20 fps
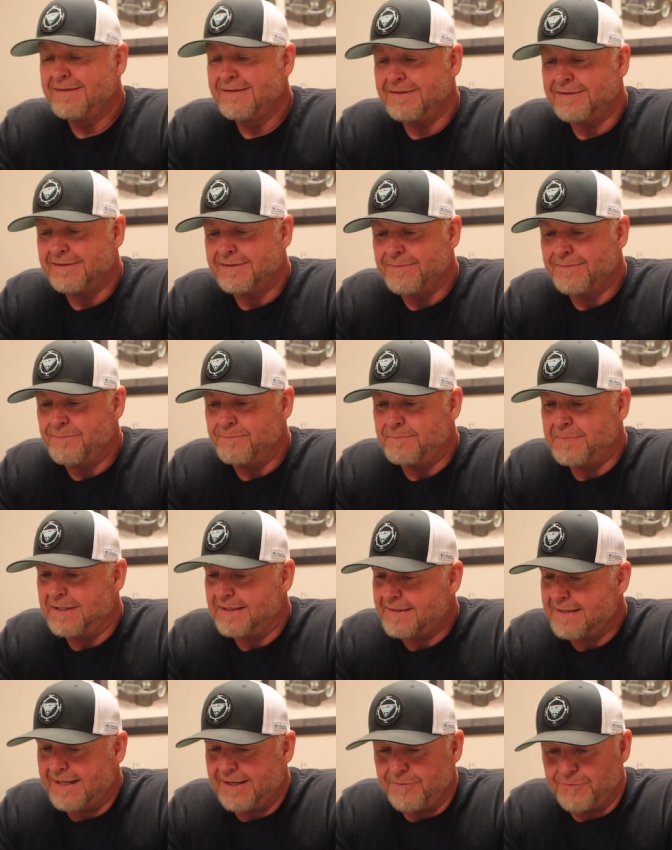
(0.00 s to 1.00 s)

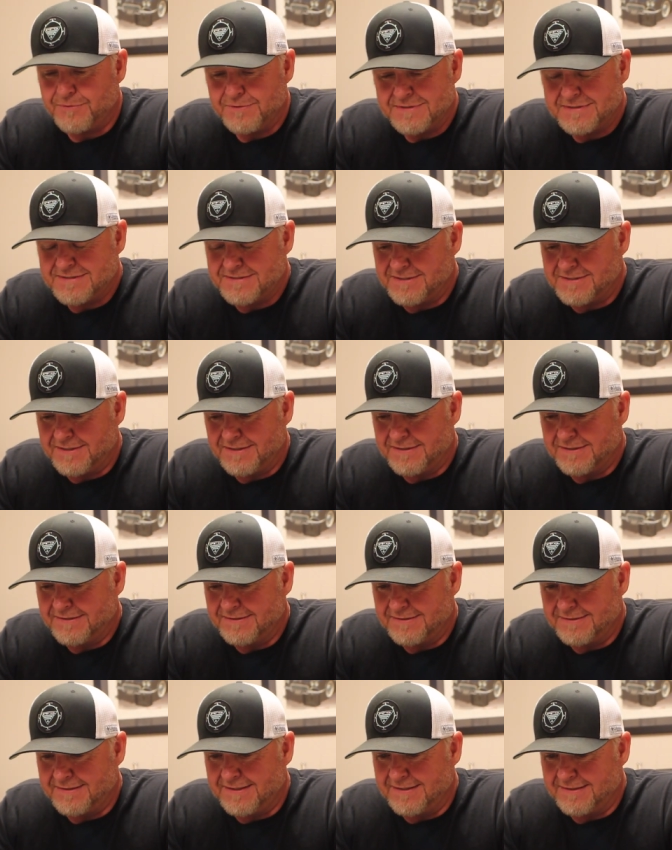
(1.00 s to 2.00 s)
But that was
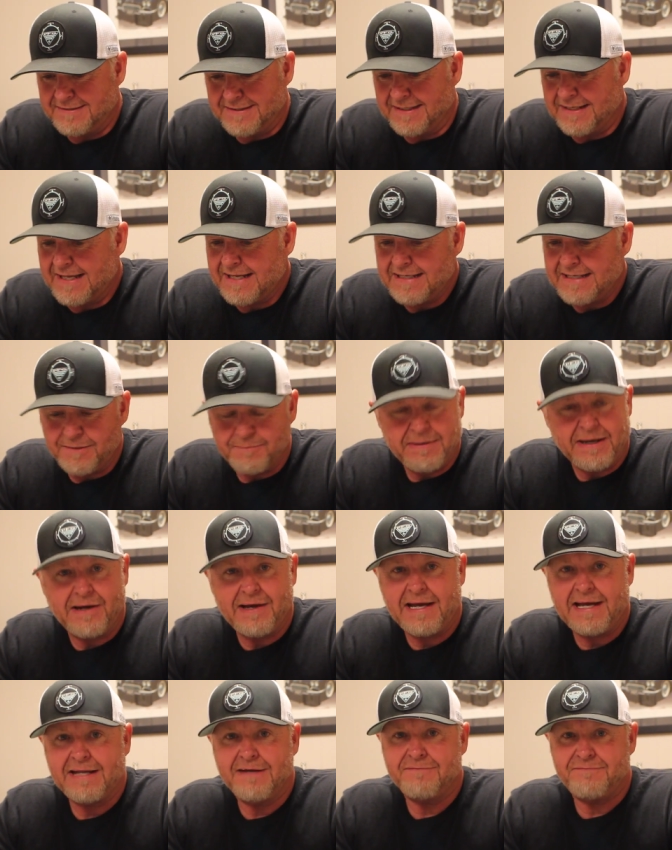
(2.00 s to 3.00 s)
the lady
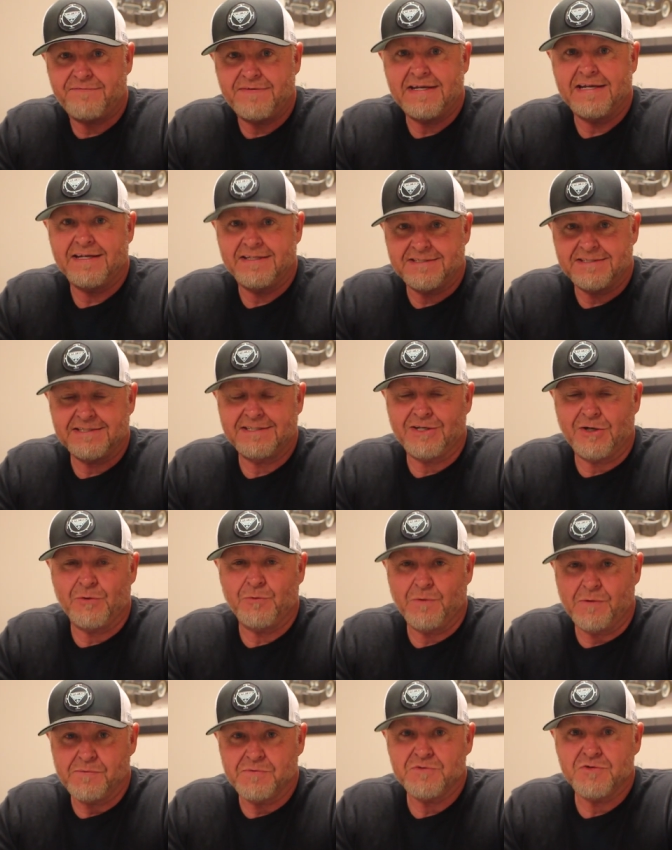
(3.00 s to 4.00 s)
about had a fit. She
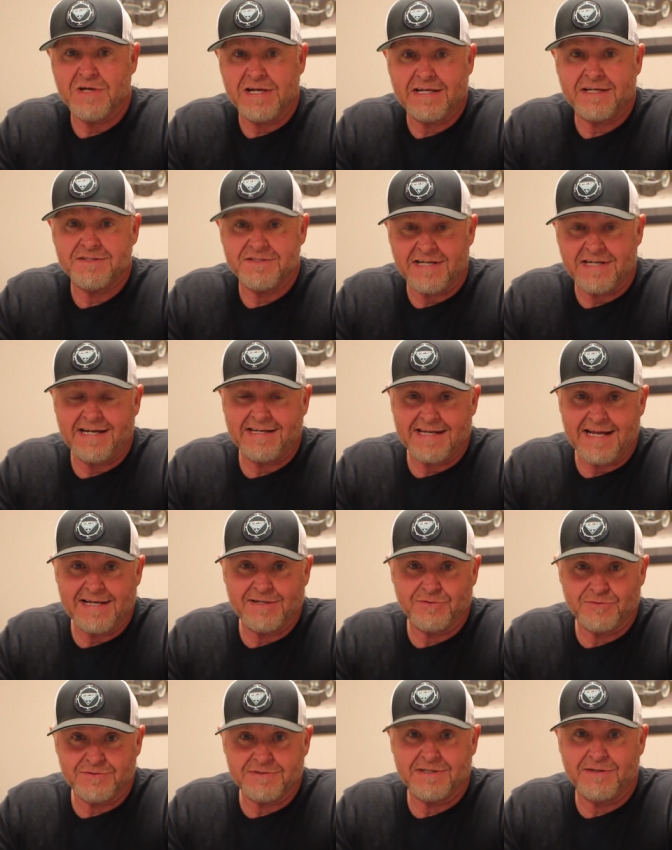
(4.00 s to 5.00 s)
thought we were drinking Jack
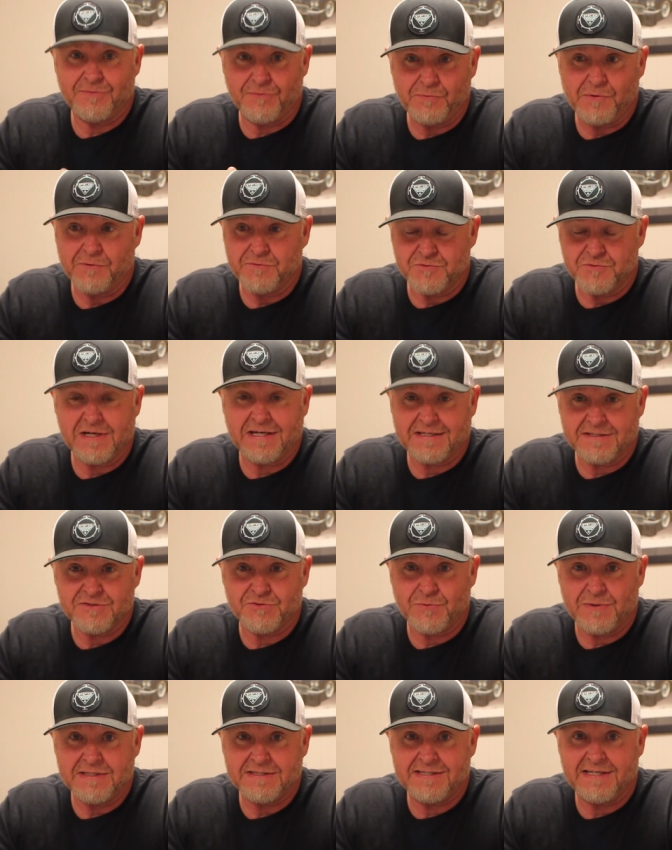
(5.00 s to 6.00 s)
Daniel's and we were drinking
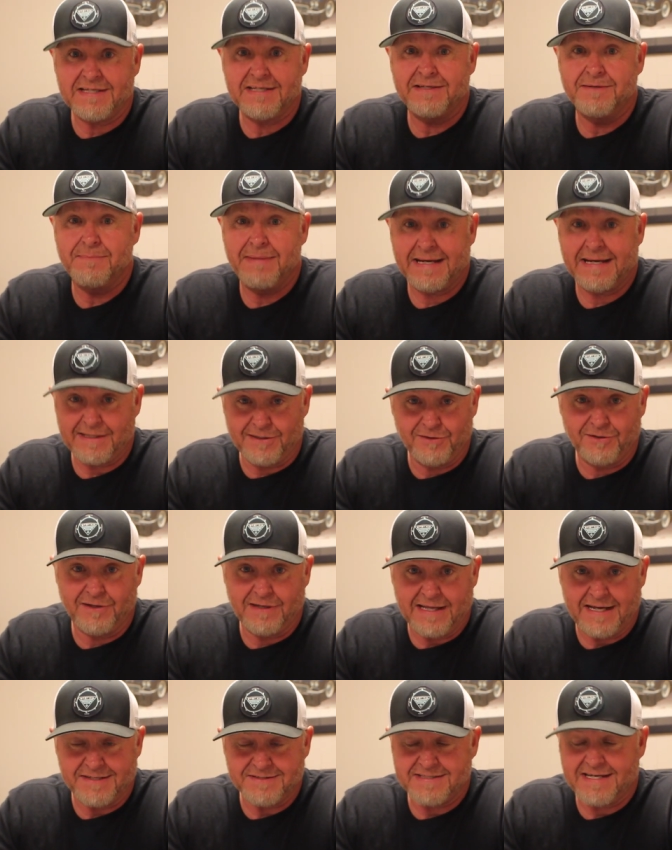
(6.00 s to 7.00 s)
sweet tea to make it
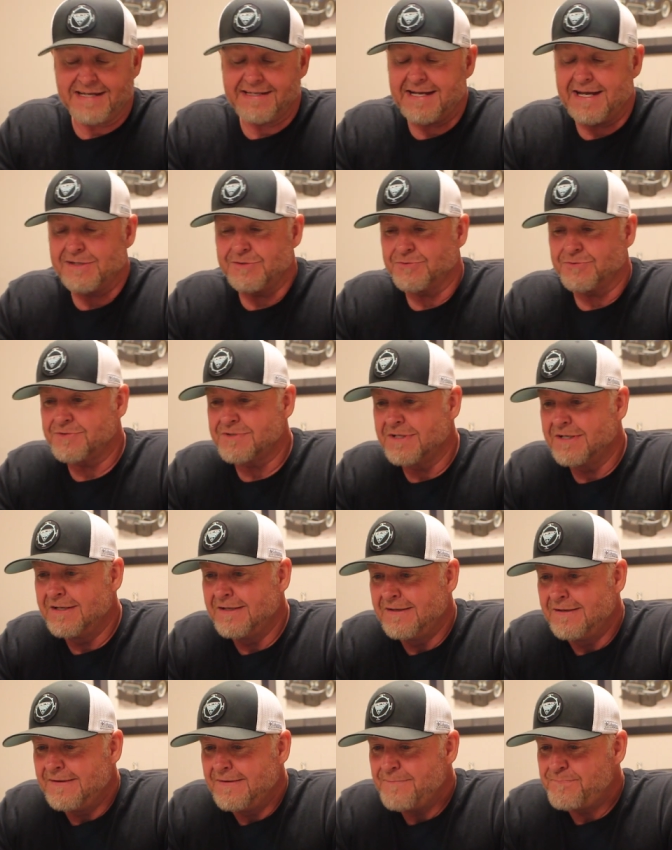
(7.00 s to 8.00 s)
look like Jack Daniel's.
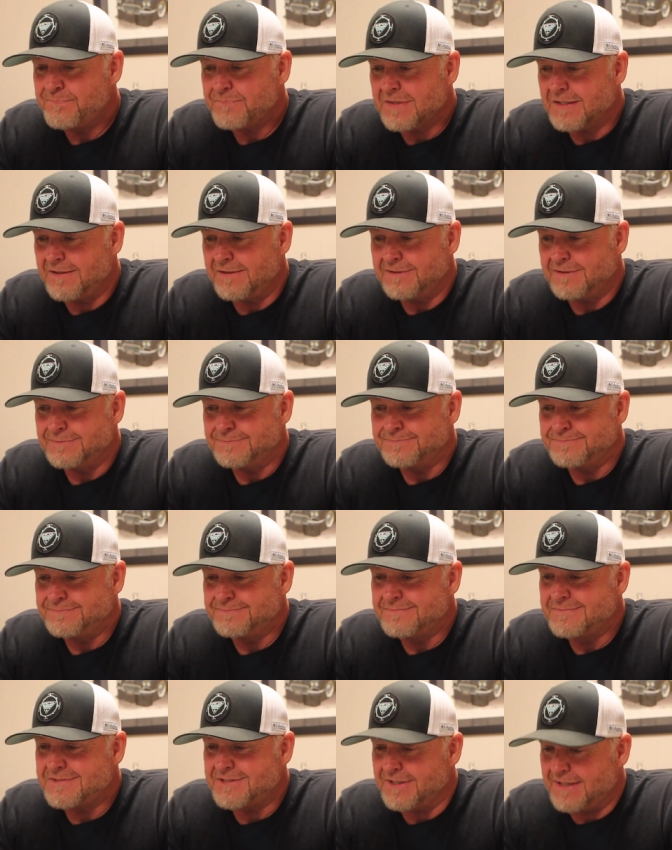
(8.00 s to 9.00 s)

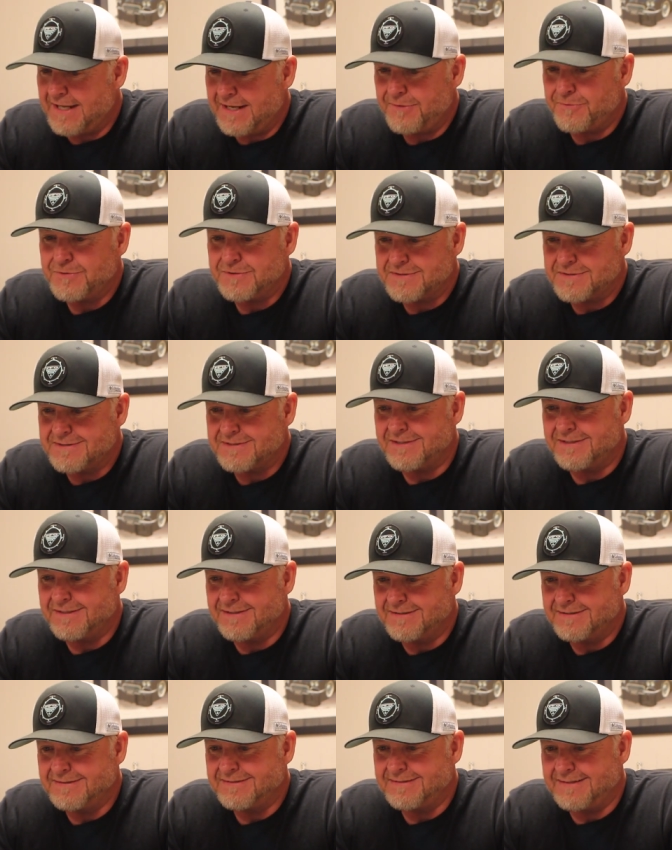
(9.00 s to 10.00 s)
So that was
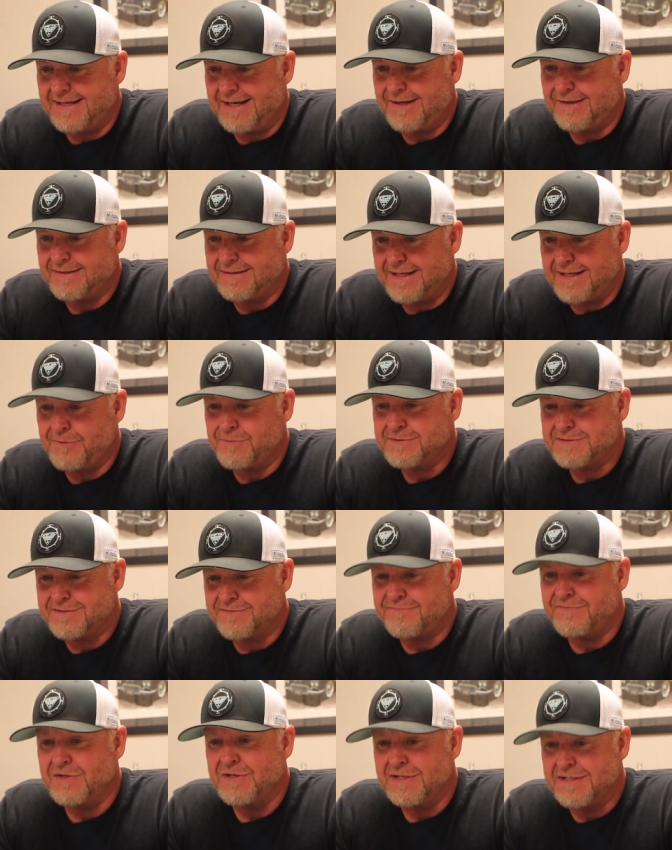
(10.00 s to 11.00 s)
that was
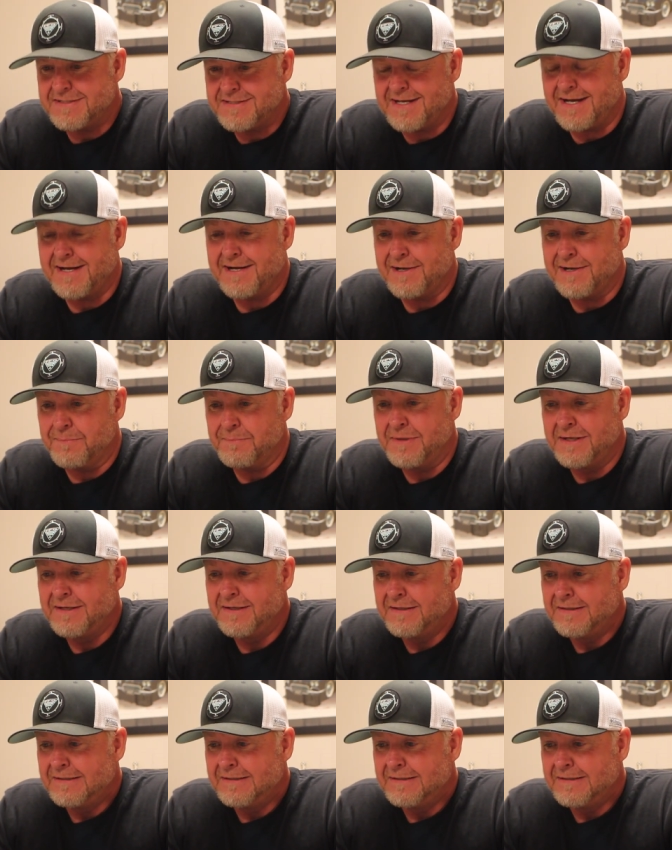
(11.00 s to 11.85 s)
a fun time.